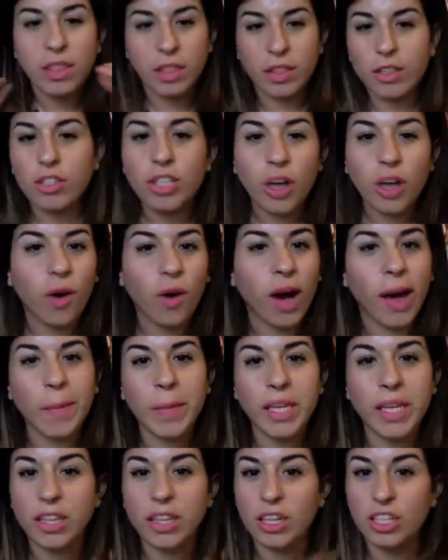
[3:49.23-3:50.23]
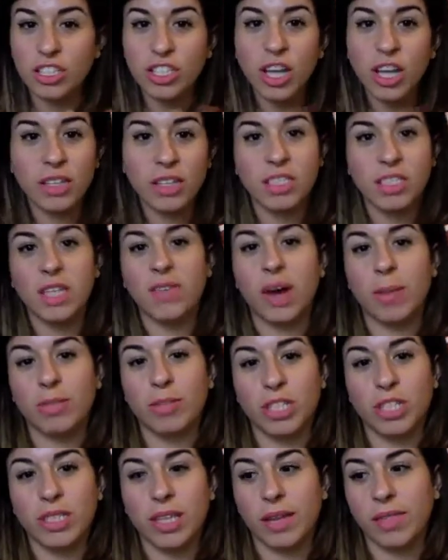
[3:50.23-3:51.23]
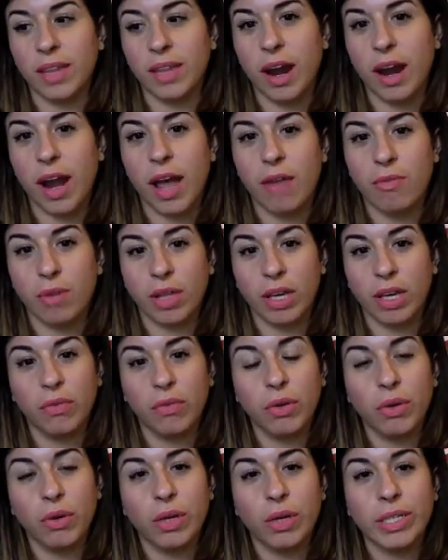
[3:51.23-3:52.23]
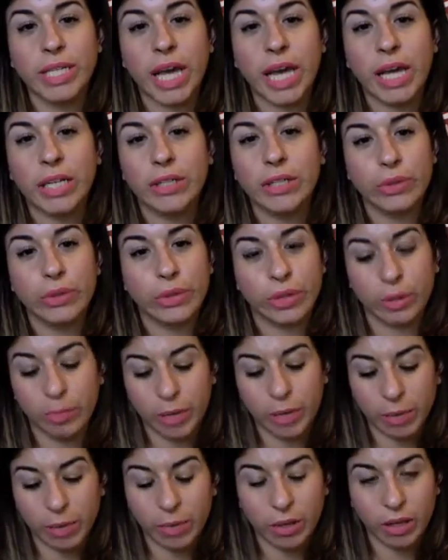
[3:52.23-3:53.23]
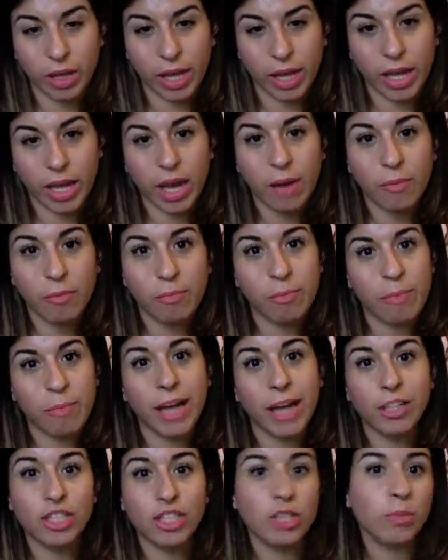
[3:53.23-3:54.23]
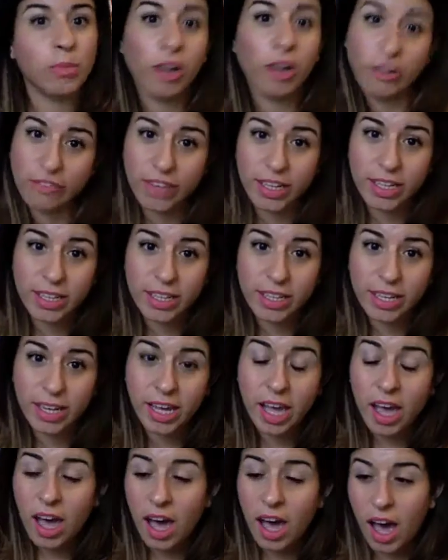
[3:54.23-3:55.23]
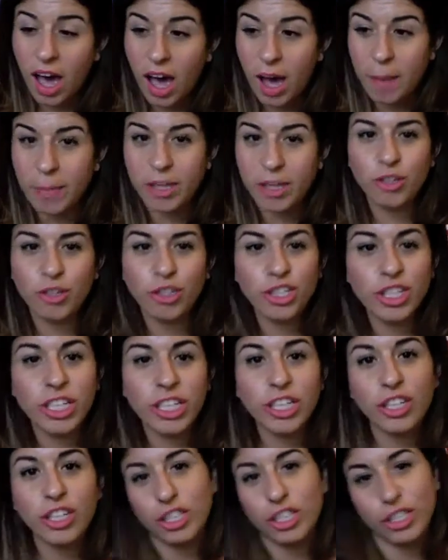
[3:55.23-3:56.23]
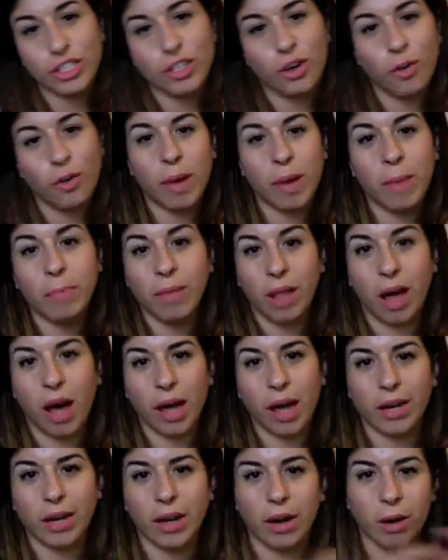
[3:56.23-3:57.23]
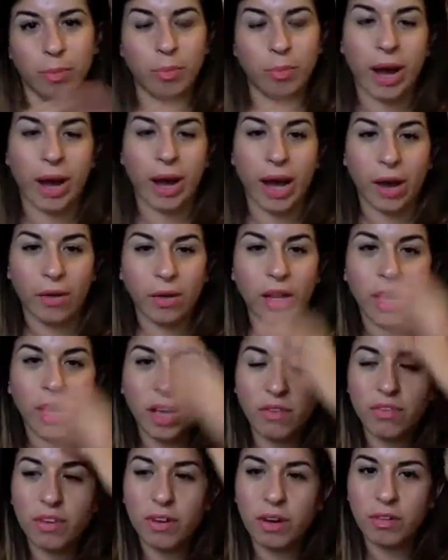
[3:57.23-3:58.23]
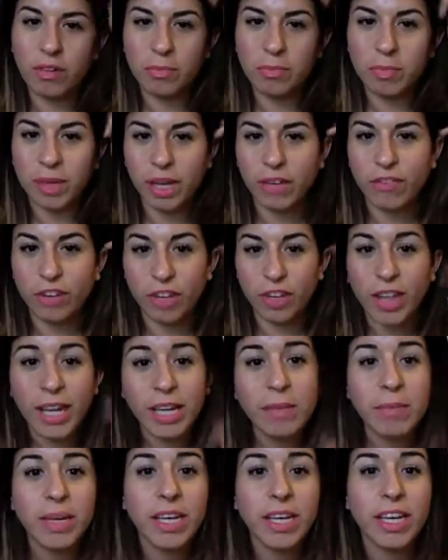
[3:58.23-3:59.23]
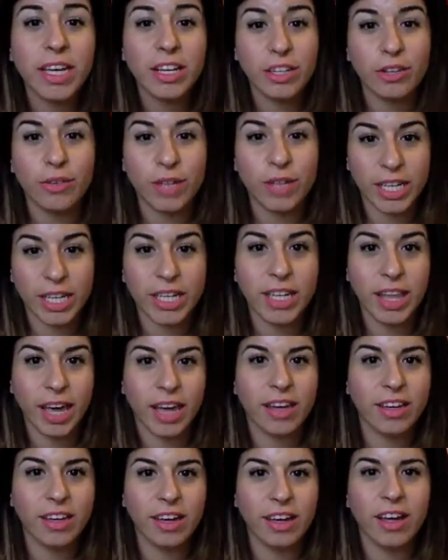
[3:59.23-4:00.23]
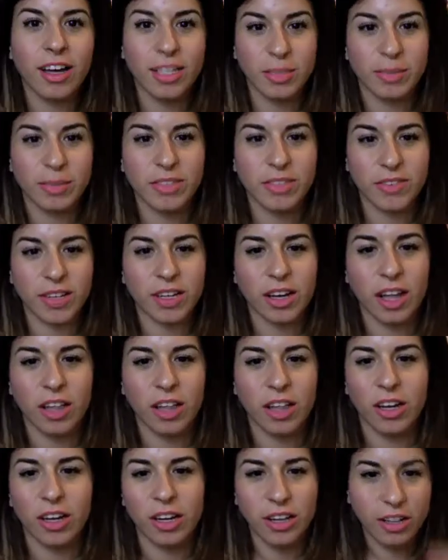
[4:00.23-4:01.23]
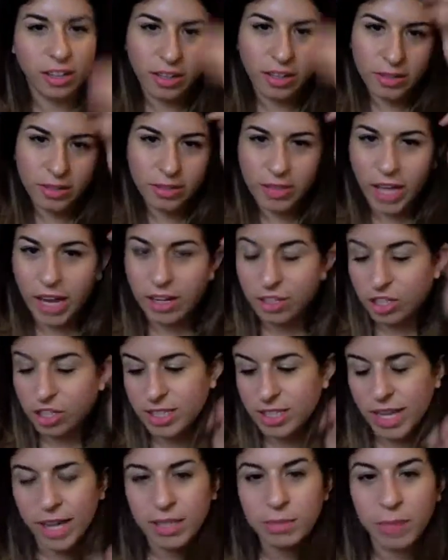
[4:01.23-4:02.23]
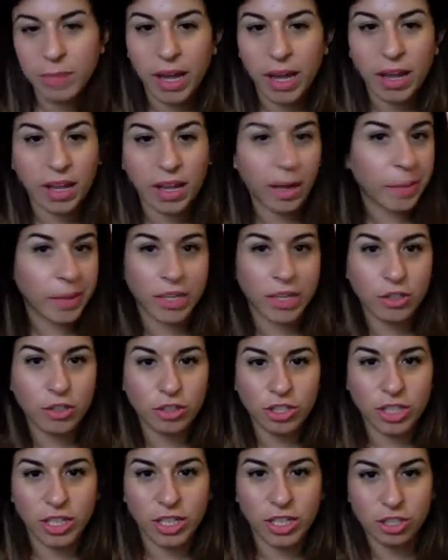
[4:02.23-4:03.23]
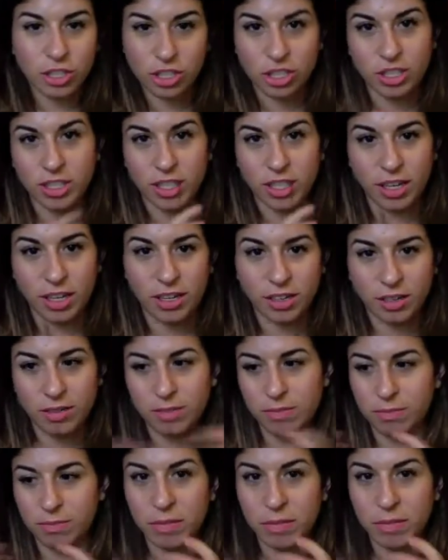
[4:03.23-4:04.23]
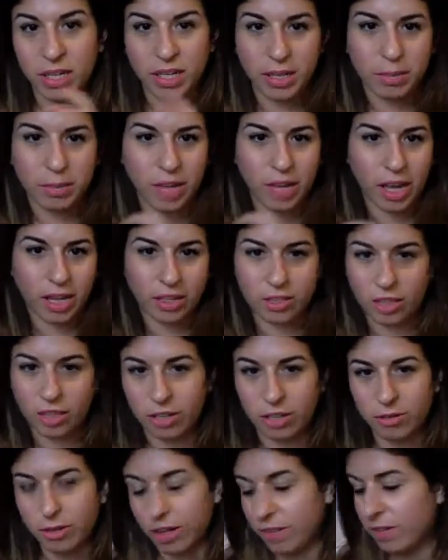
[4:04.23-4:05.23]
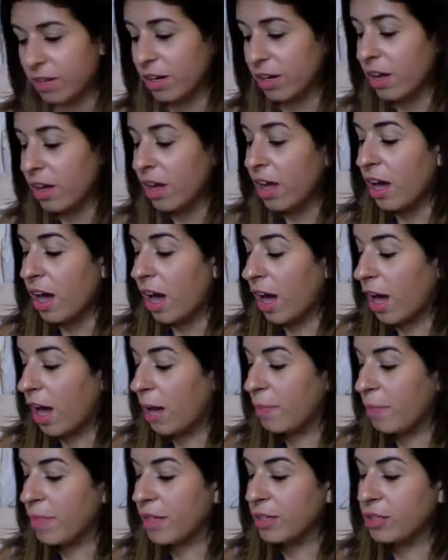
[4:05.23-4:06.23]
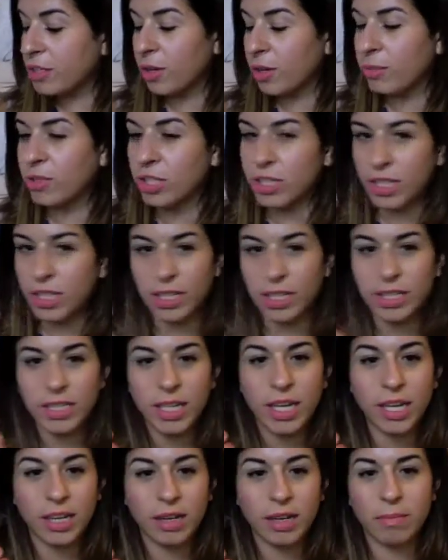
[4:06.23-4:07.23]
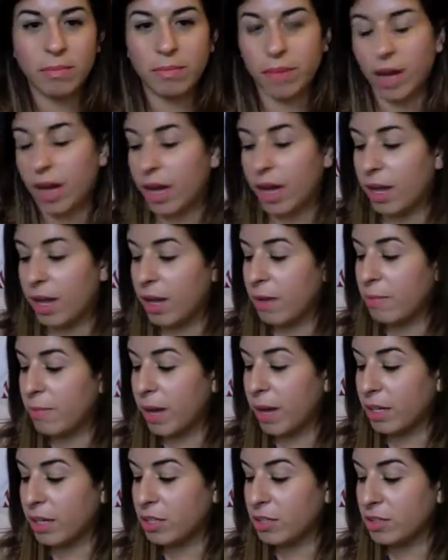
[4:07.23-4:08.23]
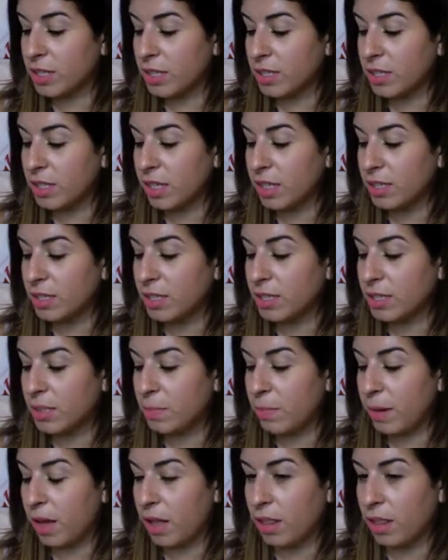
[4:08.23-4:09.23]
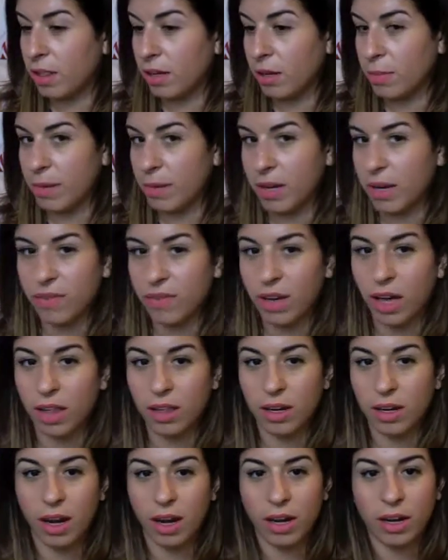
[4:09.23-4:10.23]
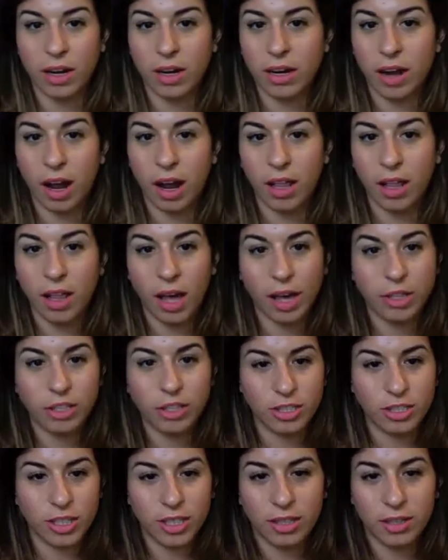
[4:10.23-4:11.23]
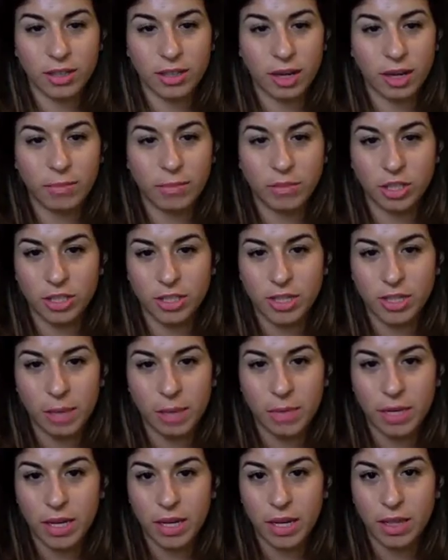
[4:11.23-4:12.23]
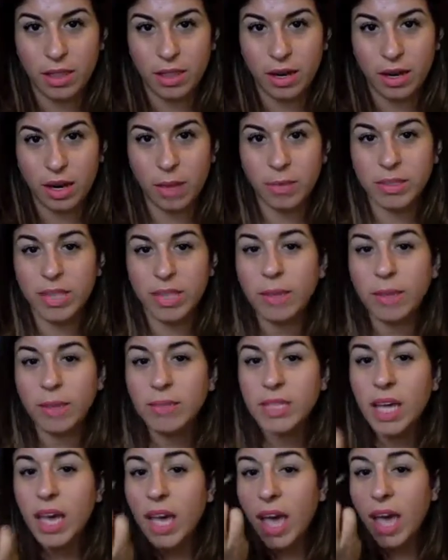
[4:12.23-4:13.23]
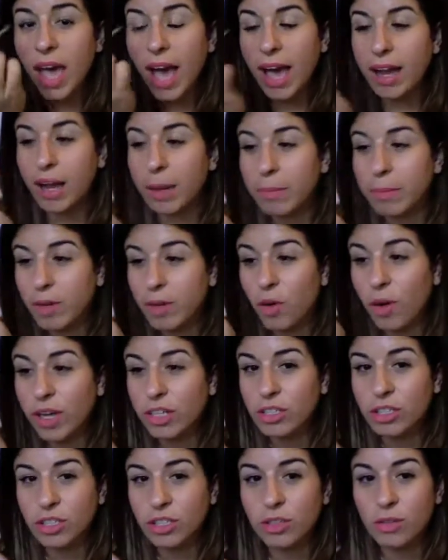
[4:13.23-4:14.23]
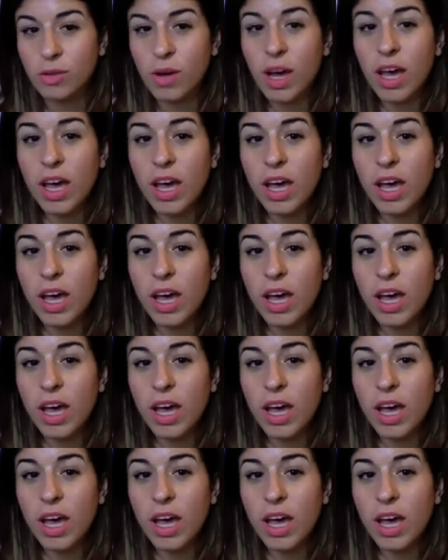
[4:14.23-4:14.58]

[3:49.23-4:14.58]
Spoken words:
So, I mean, there's tons of options out there, and really if you go into any store, they'll be able to like match you perfectly. Usually they just go by blonde or brown. If you're like me and you need like specific color, then just ask. But I mean, usually it's just like medium, light, dark, whatever. So I'm just gonna take my MAC 266, dip a little bit of color on there, not a lot, just like I'm just dabbing it in there a couple times, and I'm going to